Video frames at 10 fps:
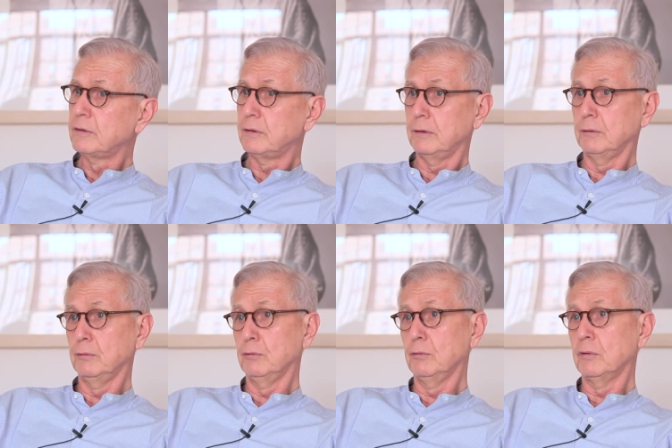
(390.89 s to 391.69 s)

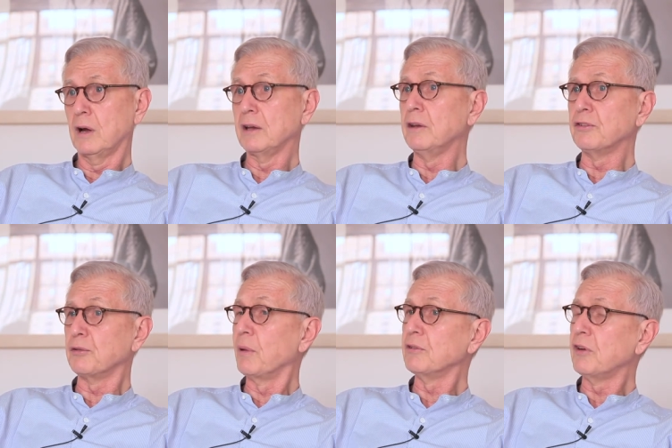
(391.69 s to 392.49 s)
to ideas
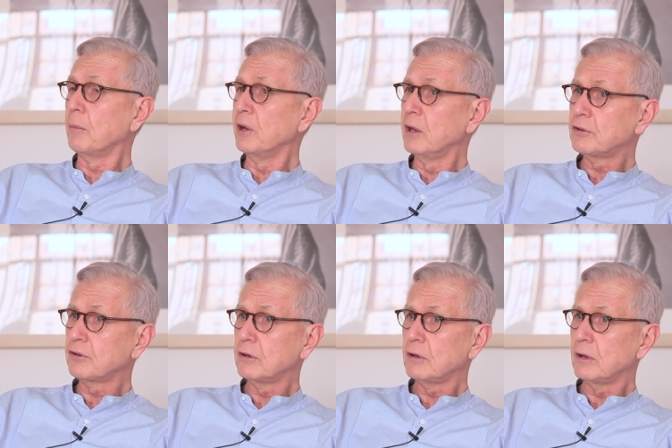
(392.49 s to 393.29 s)
about
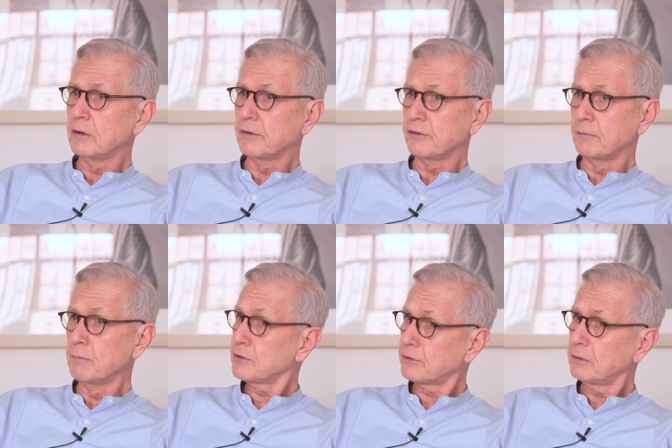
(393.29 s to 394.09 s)
domination and
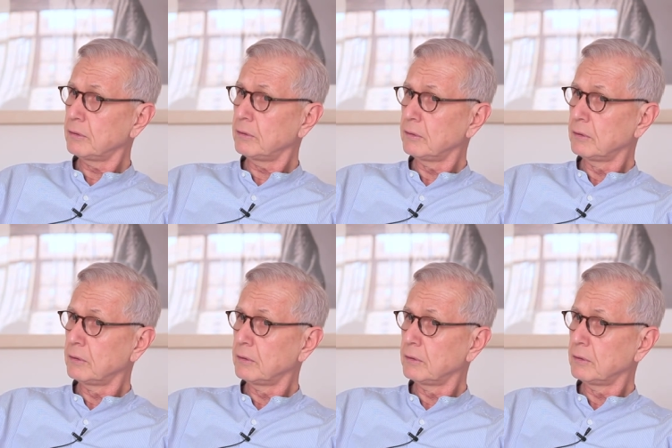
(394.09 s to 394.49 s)
submission.